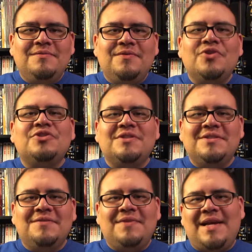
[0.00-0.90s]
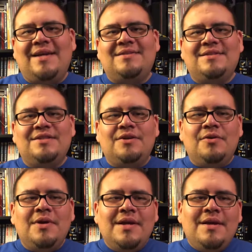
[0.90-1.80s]
versions of that.
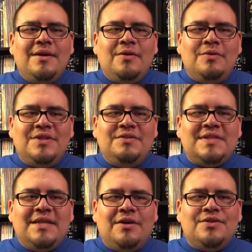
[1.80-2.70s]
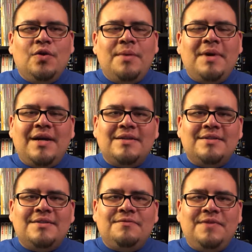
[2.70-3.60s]
So when you see our Toy
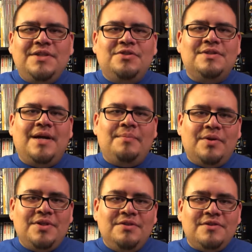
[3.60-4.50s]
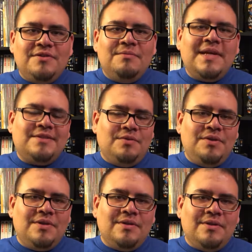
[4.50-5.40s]
Box features up on YouTube, that's what
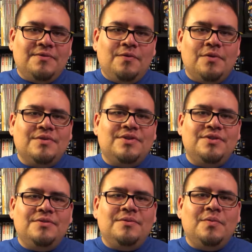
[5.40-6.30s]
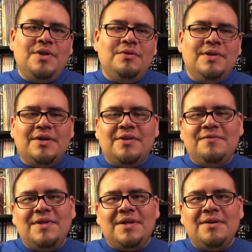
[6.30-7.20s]
you can look forward to when you click on the
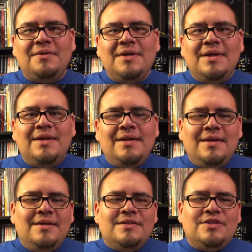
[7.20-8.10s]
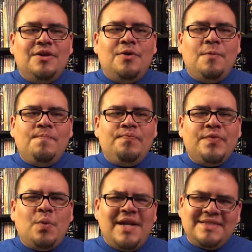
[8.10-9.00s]
video. So
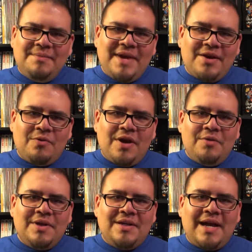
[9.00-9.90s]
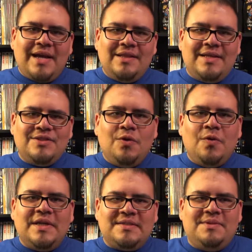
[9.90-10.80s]
why does that matter? Why are we going to highlight
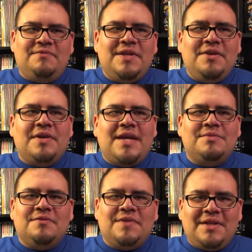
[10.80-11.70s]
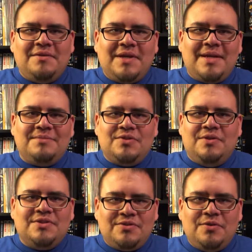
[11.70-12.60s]
toys? I mean, video games are video games,
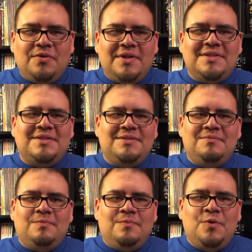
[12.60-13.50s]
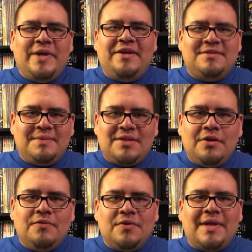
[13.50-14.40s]
toys are toys. Who cares about the
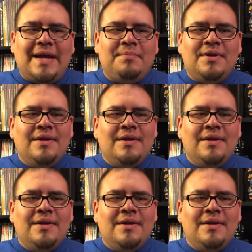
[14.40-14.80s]
overlap?